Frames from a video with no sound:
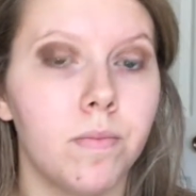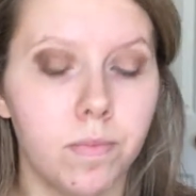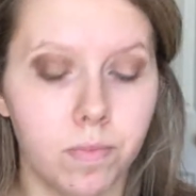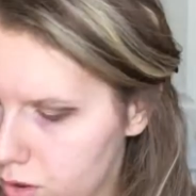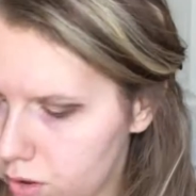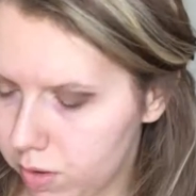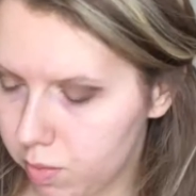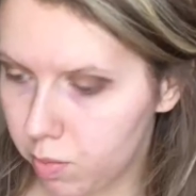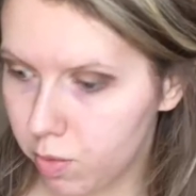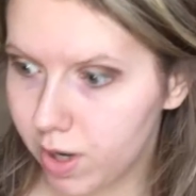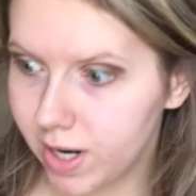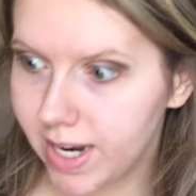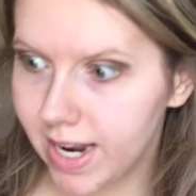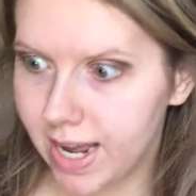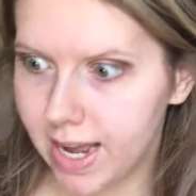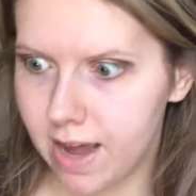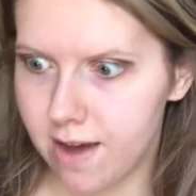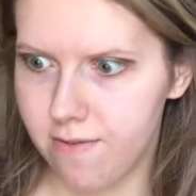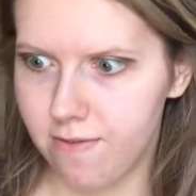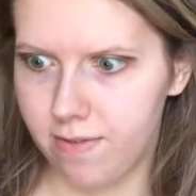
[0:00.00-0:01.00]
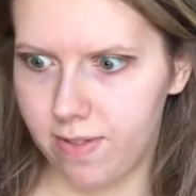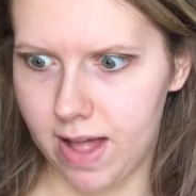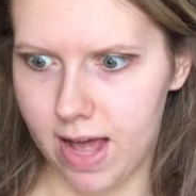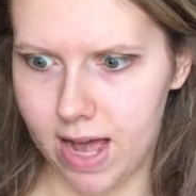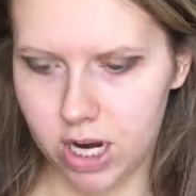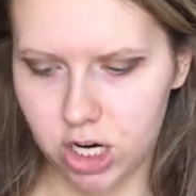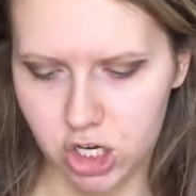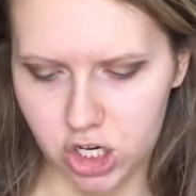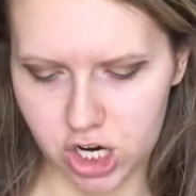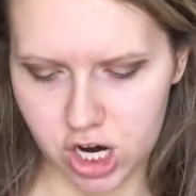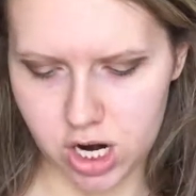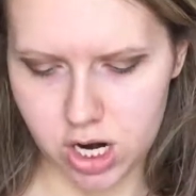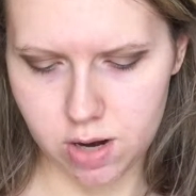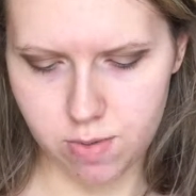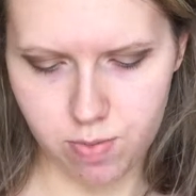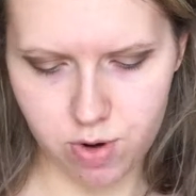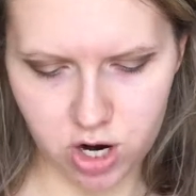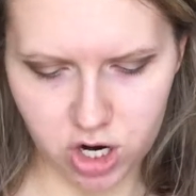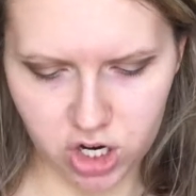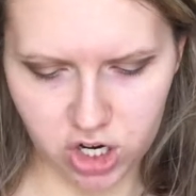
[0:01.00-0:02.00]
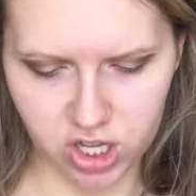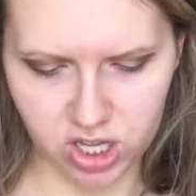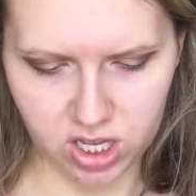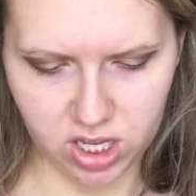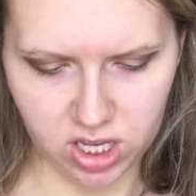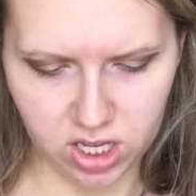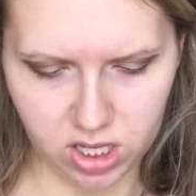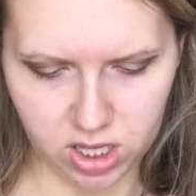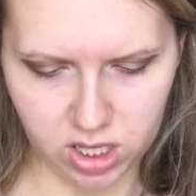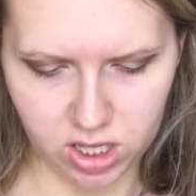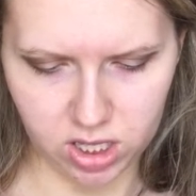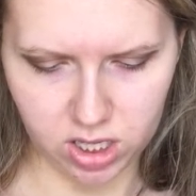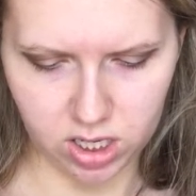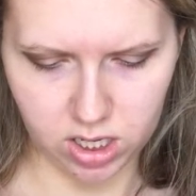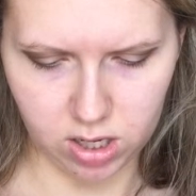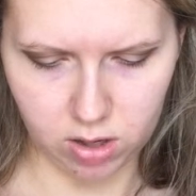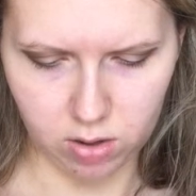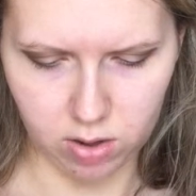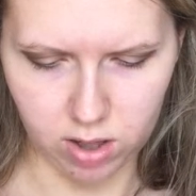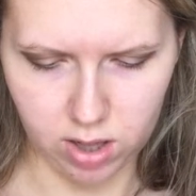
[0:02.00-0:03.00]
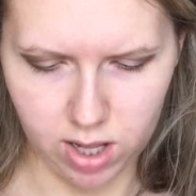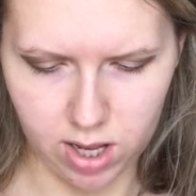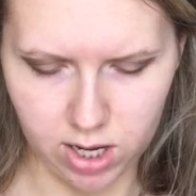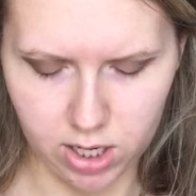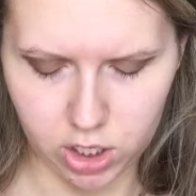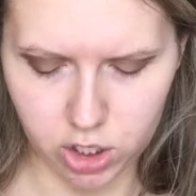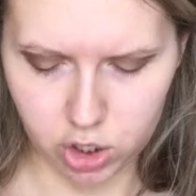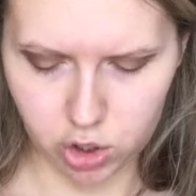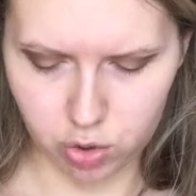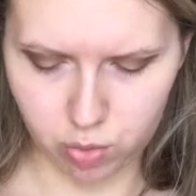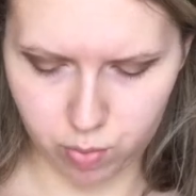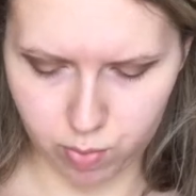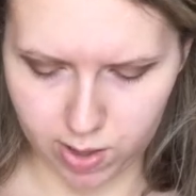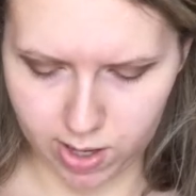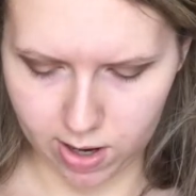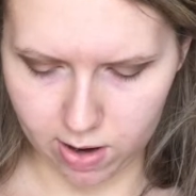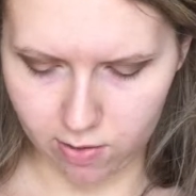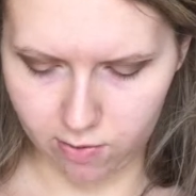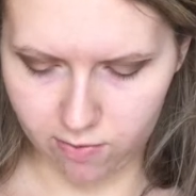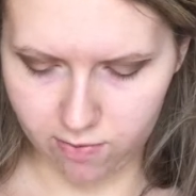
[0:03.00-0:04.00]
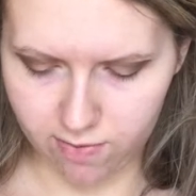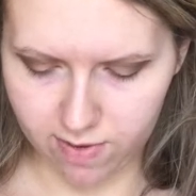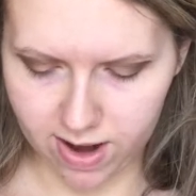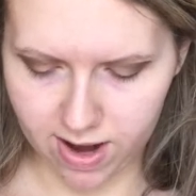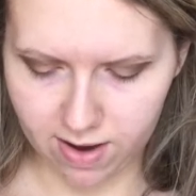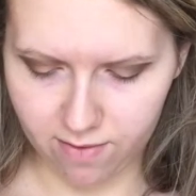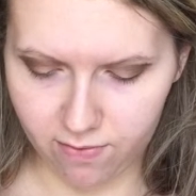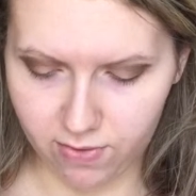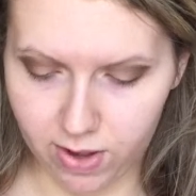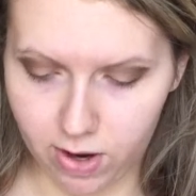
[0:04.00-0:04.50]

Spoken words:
So then we're going to take a flat shader brush. This is the Sedona Lace 305.